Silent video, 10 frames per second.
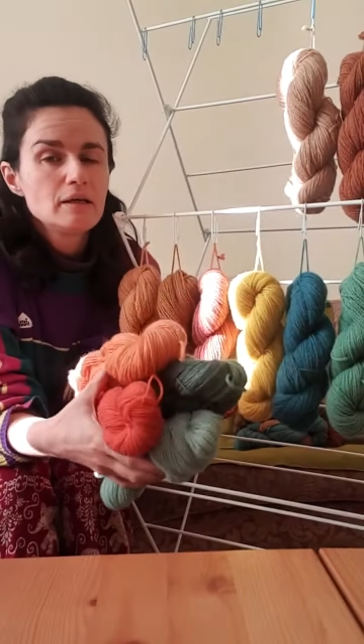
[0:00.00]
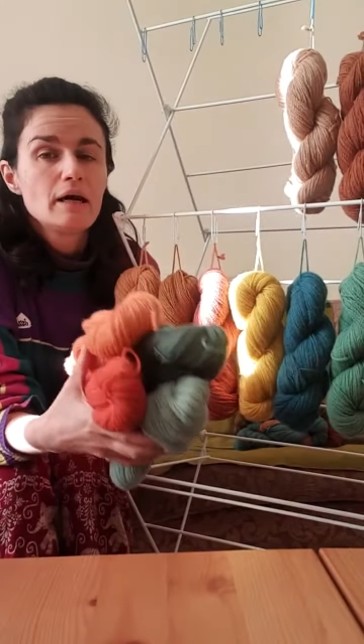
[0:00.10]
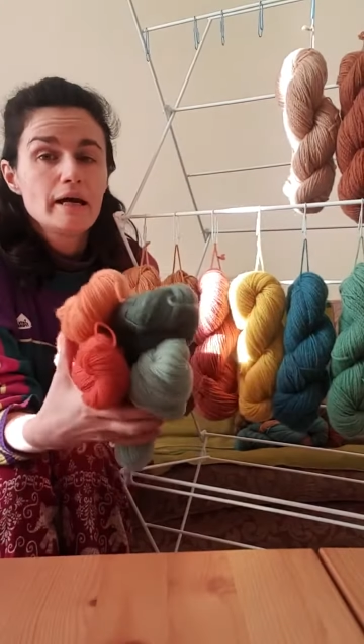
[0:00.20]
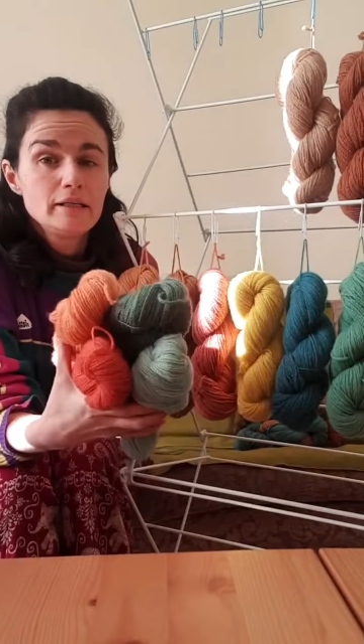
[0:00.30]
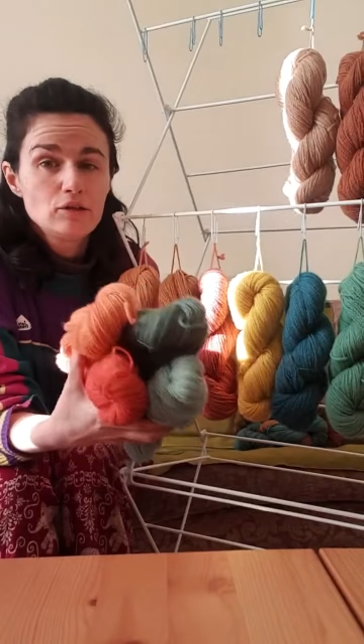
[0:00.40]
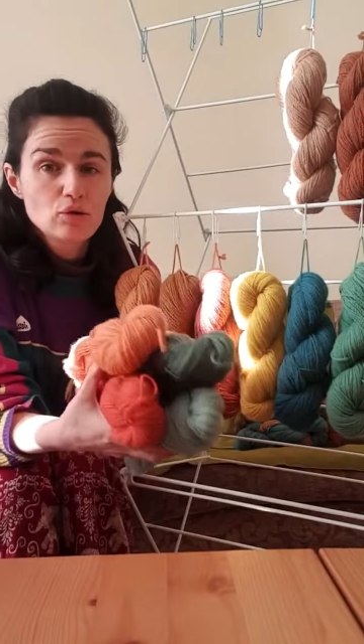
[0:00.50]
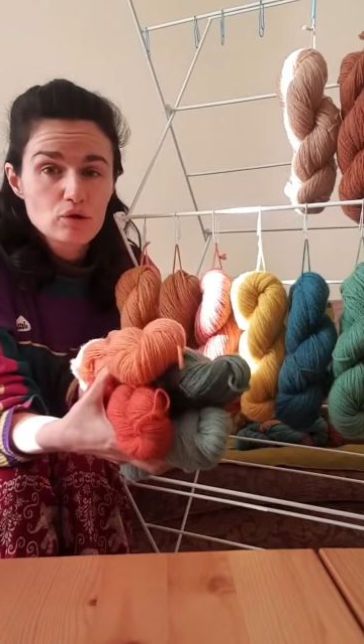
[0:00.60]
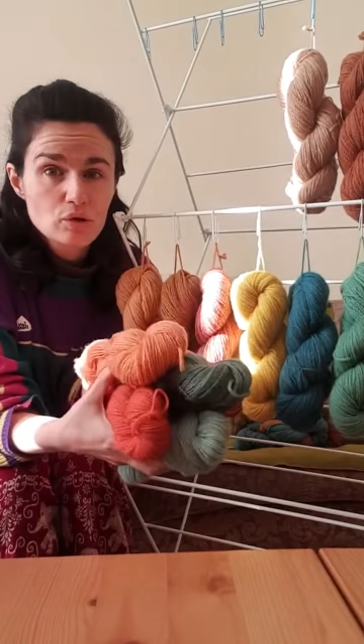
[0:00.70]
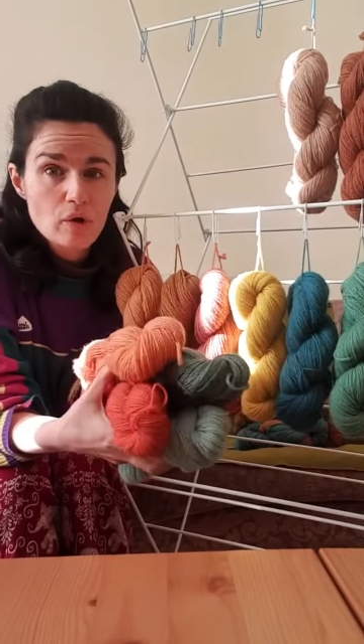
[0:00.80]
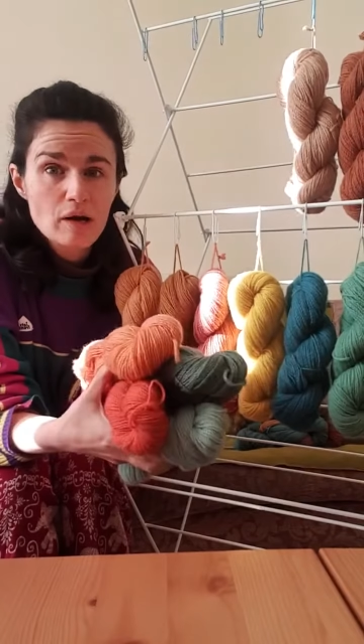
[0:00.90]
and it
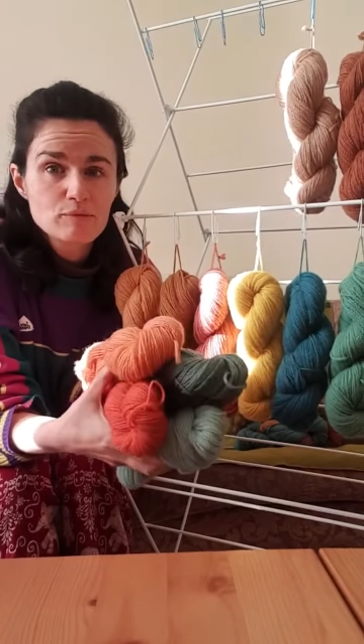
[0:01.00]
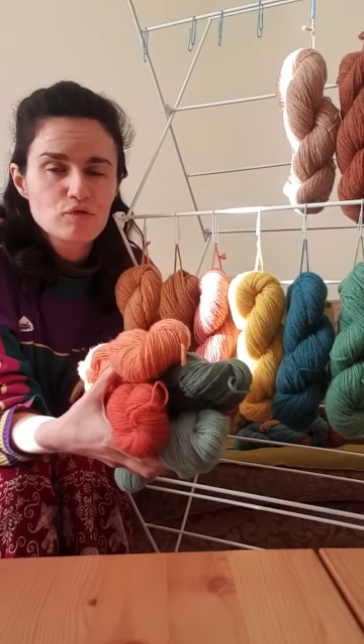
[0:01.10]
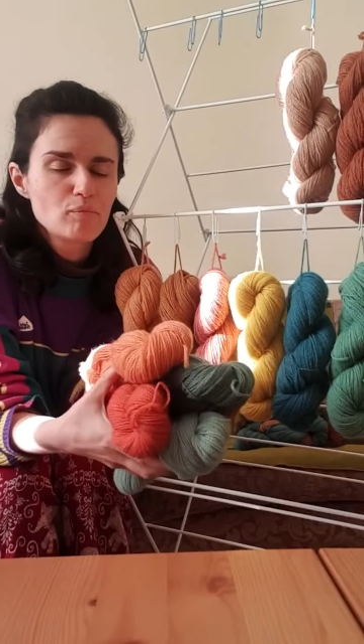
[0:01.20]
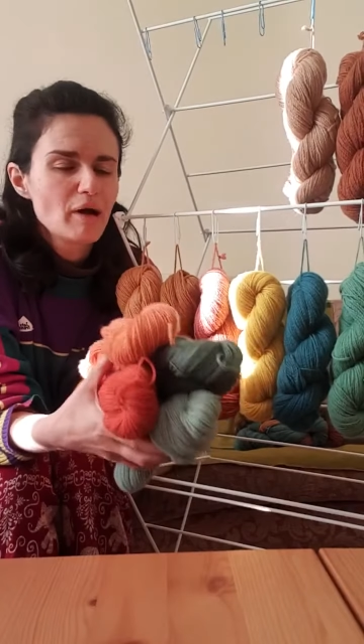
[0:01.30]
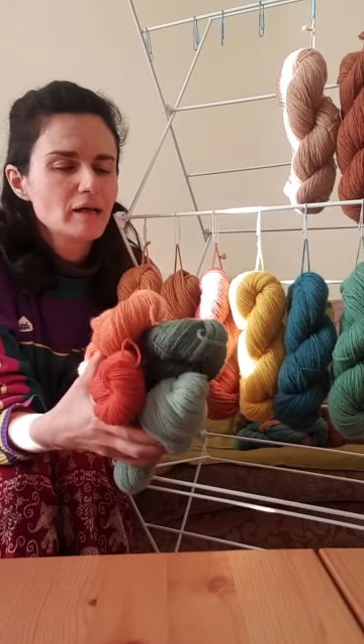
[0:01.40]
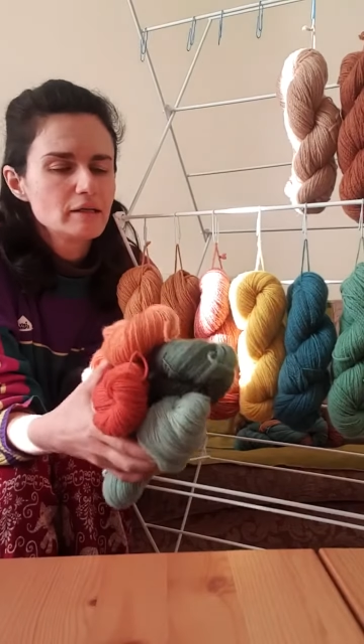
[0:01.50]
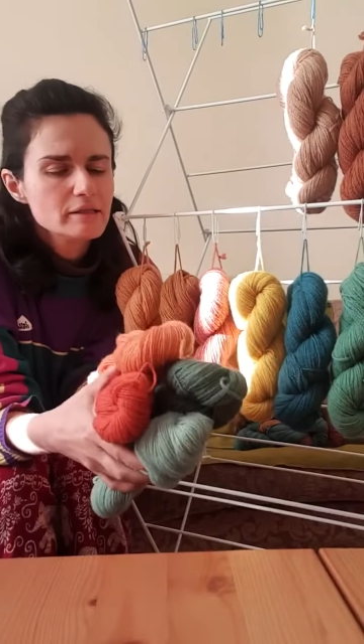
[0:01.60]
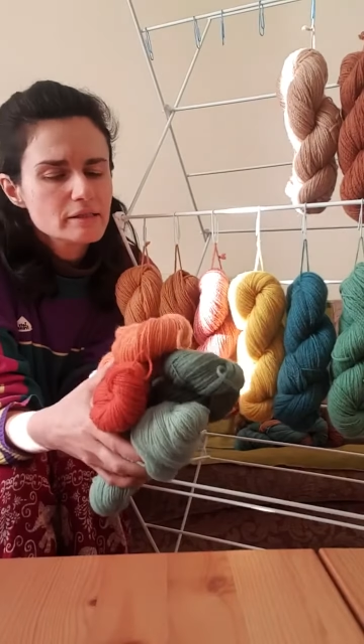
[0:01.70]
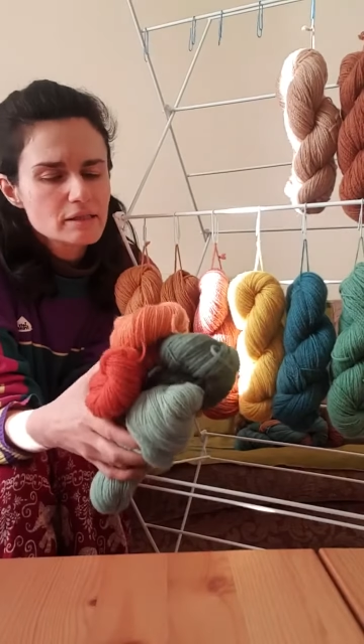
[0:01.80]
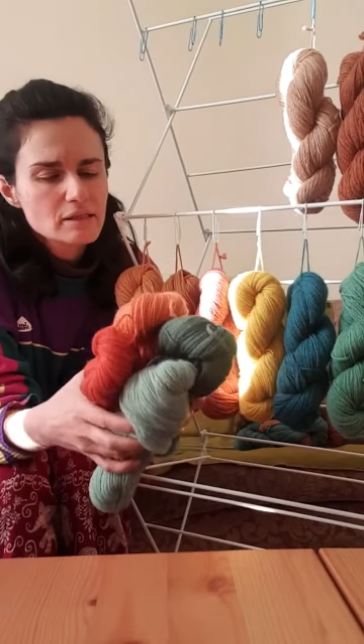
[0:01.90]
also comes from balance.